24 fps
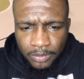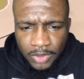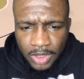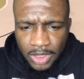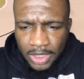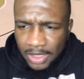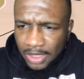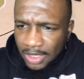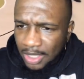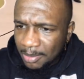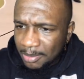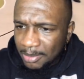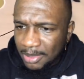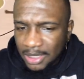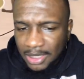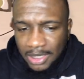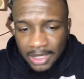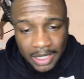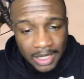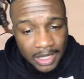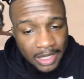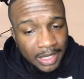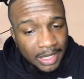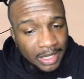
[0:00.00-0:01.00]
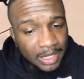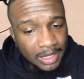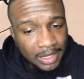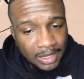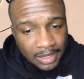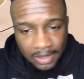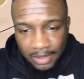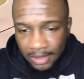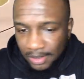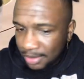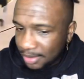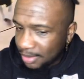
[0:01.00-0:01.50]
It's coming to the
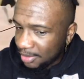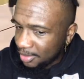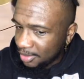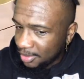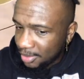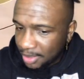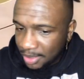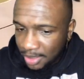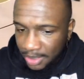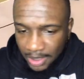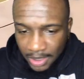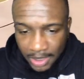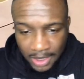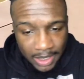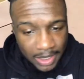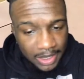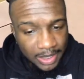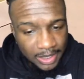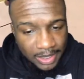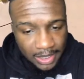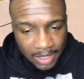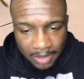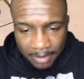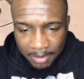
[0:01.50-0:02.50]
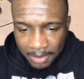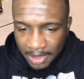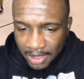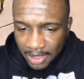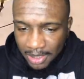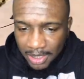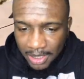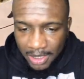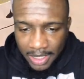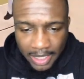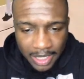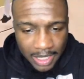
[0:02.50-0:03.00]
end. It is coming
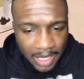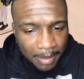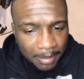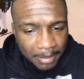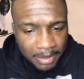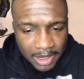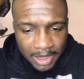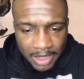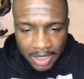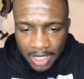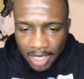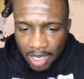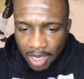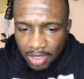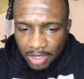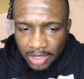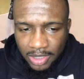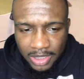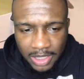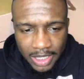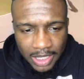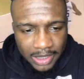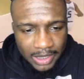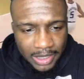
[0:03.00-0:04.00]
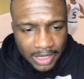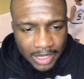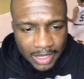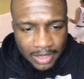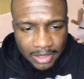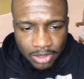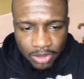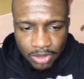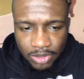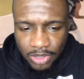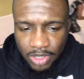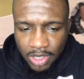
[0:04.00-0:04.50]
to the end. I'm going to tell y'all the same thing I
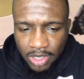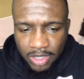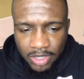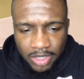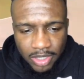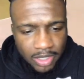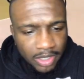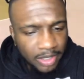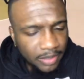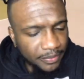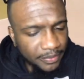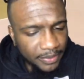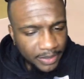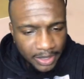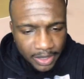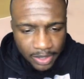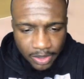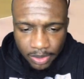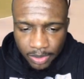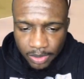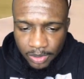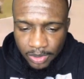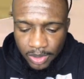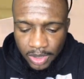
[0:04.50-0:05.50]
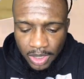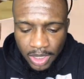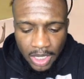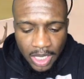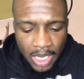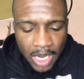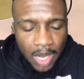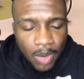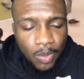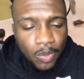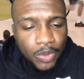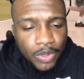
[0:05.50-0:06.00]
told y'all in another video.
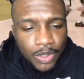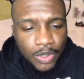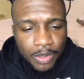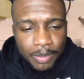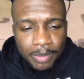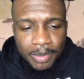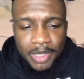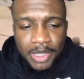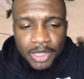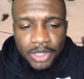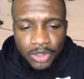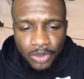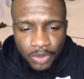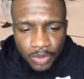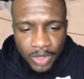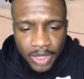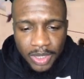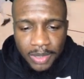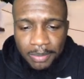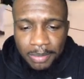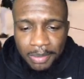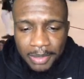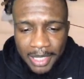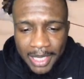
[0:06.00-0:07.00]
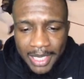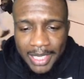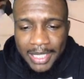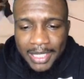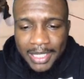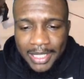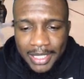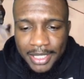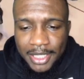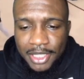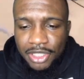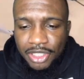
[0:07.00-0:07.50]
I will be doing a
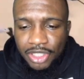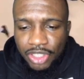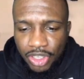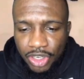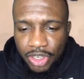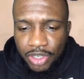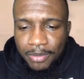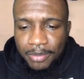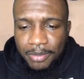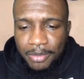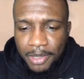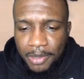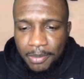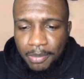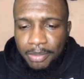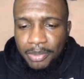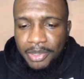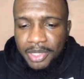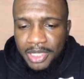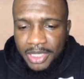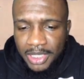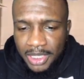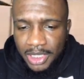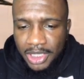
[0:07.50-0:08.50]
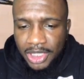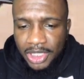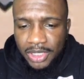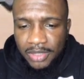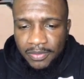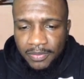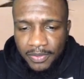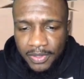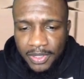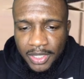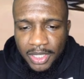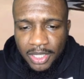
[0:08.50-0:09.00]
play-in tournament
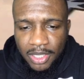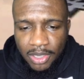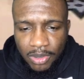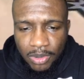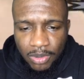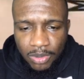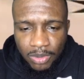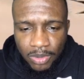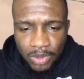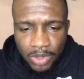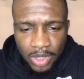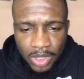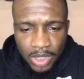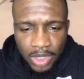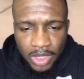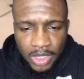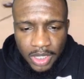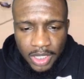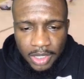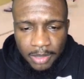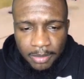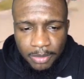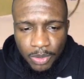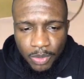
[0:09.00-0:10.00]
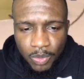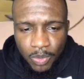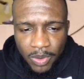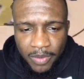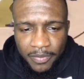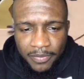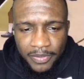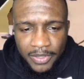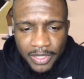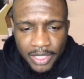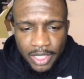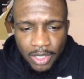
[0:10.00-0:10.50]
prediction video. It'll be
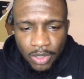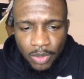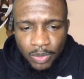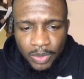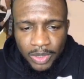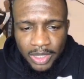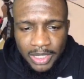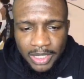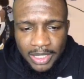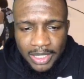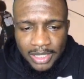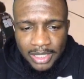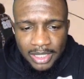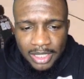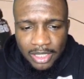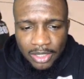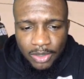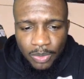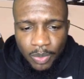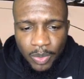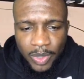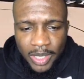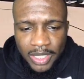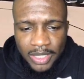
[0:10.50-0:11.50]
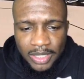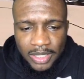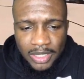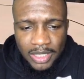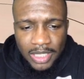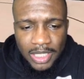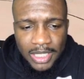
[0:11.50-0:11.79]
one video with the East and the West.